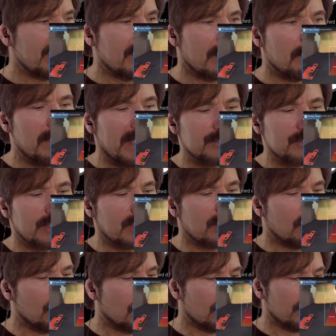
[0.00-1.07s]
metric
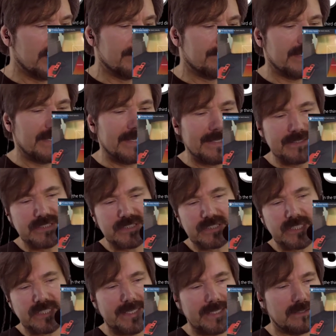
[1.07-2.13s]
or even inch
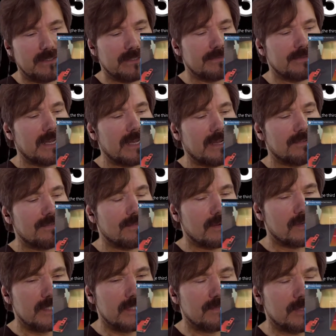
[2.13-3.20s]
scale of how
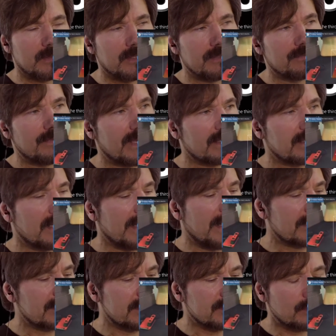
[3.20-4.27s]
far you're from it. In fact, I
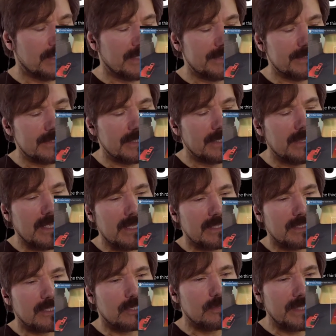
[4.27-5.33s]
actually tried to
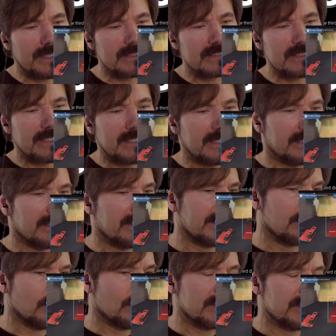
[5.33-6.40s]
create a scale and
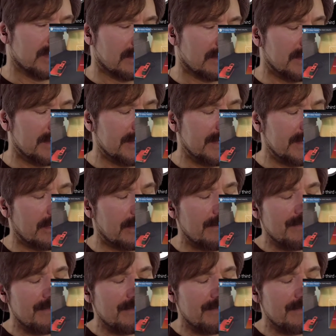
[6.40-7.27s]
it wasn't linear.